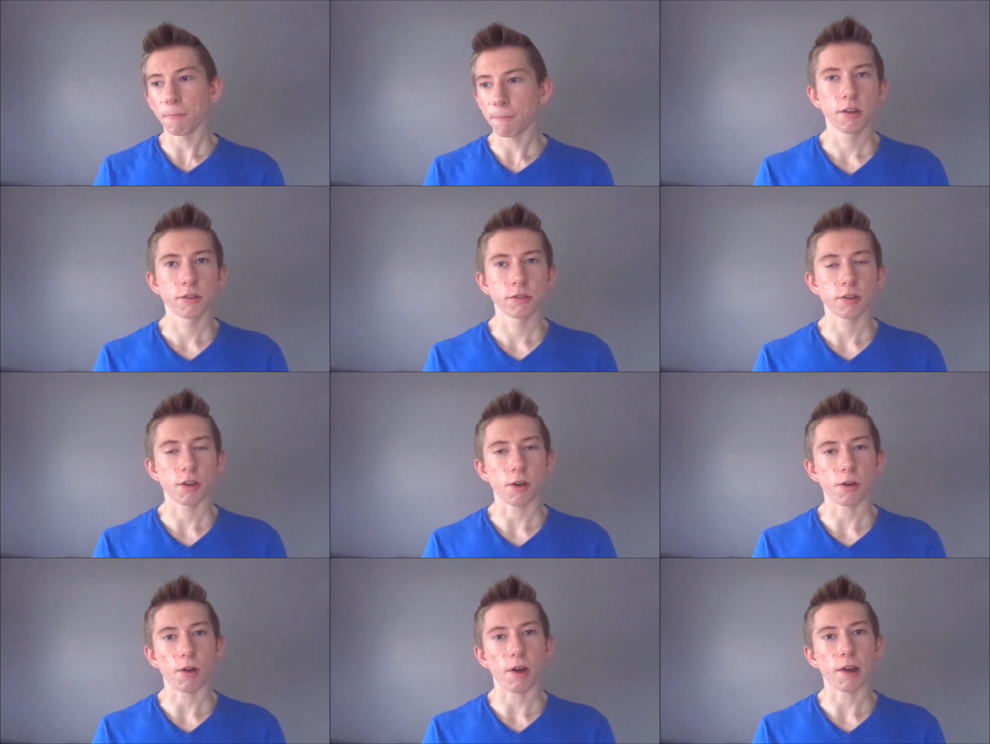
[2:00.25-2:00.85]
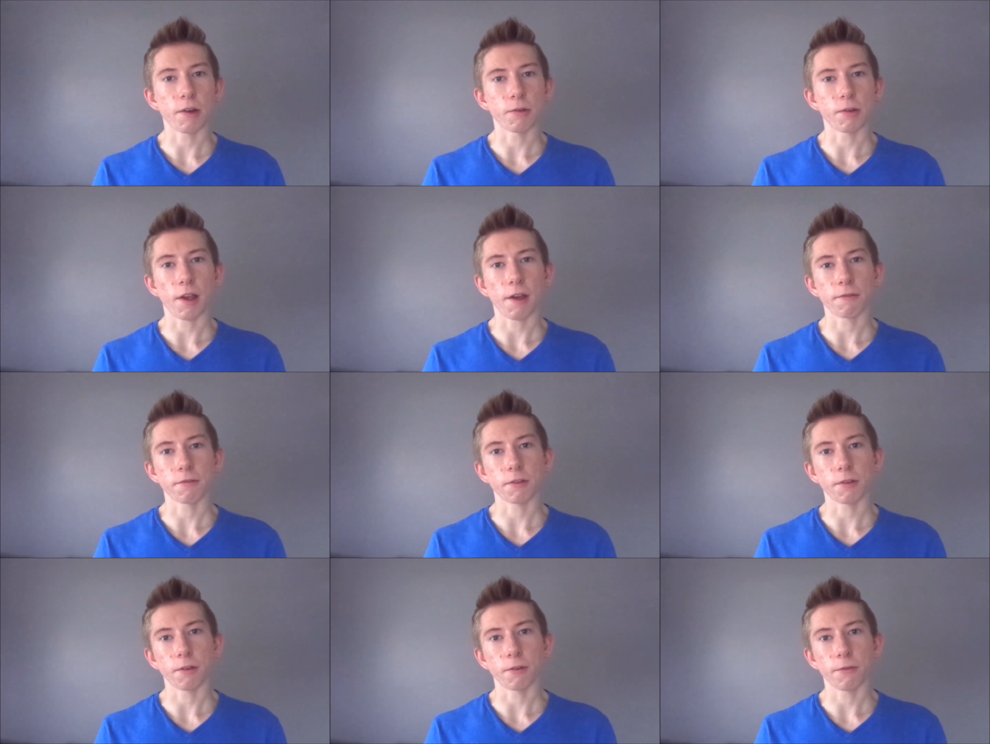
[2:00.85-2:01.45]
so I would have
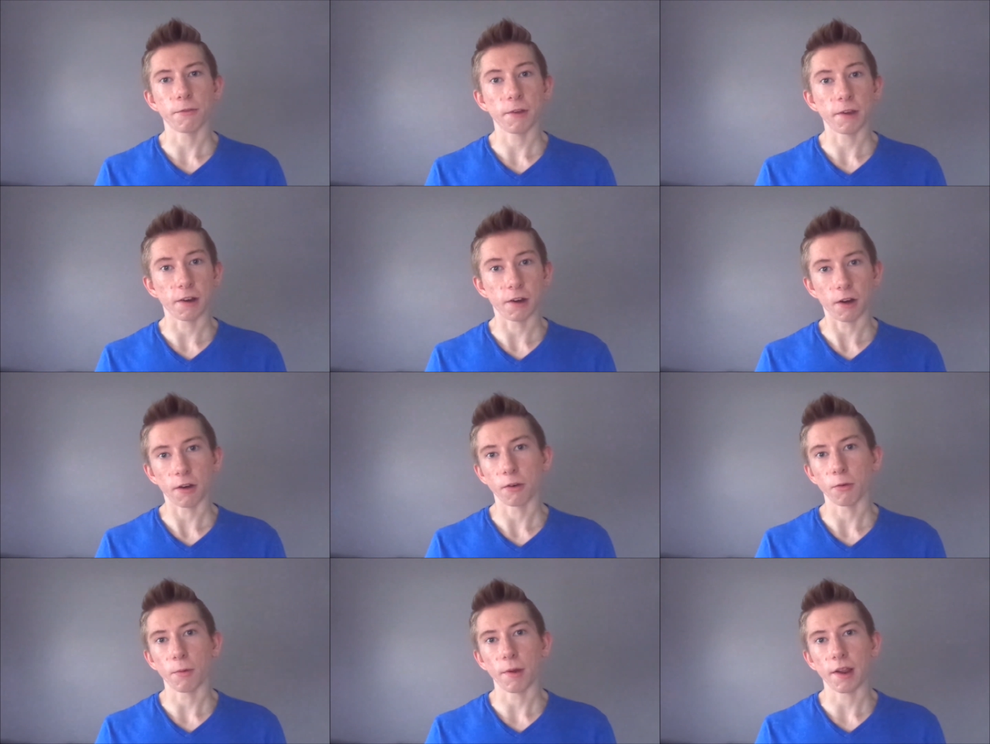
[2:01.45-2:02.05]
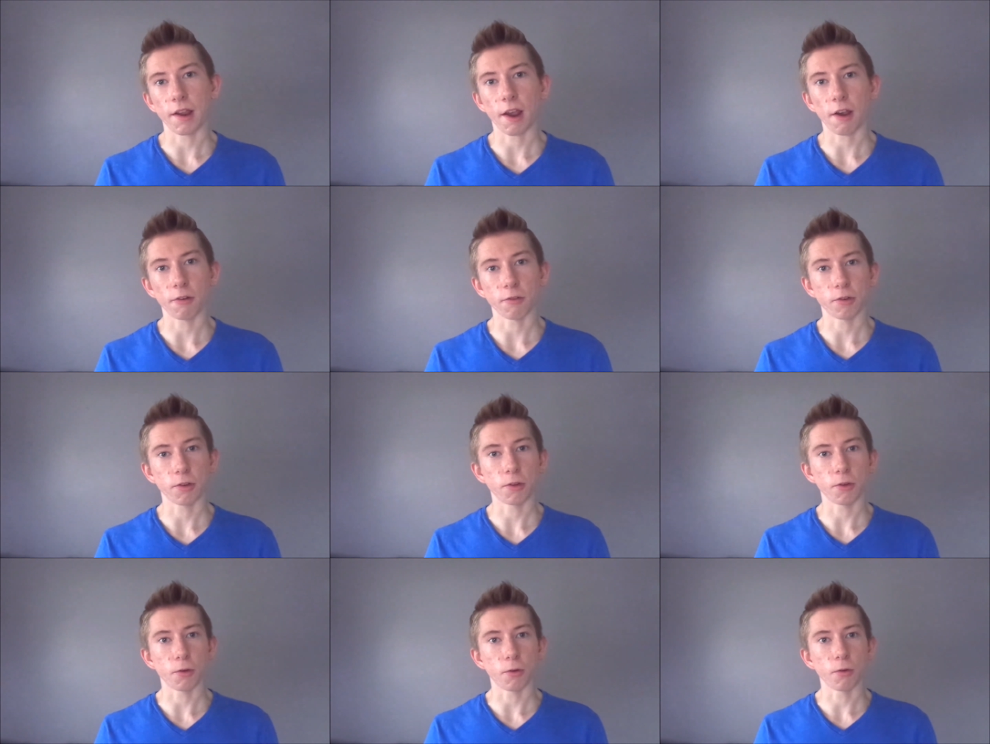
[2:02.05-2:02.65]
to figure out a way how
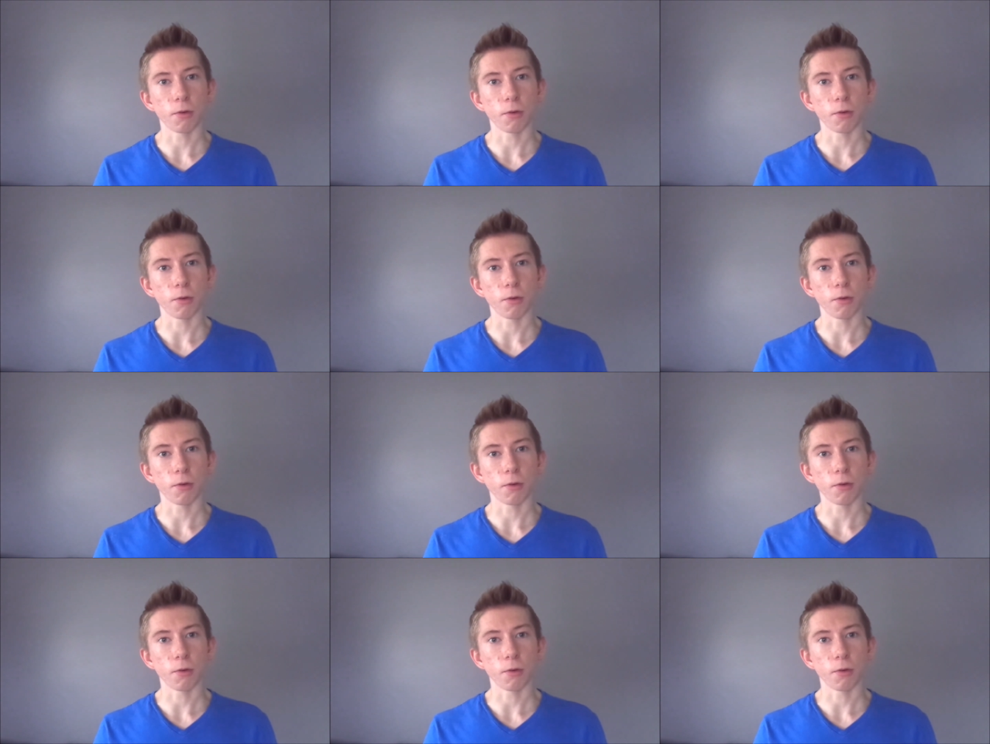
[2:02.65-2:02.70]
to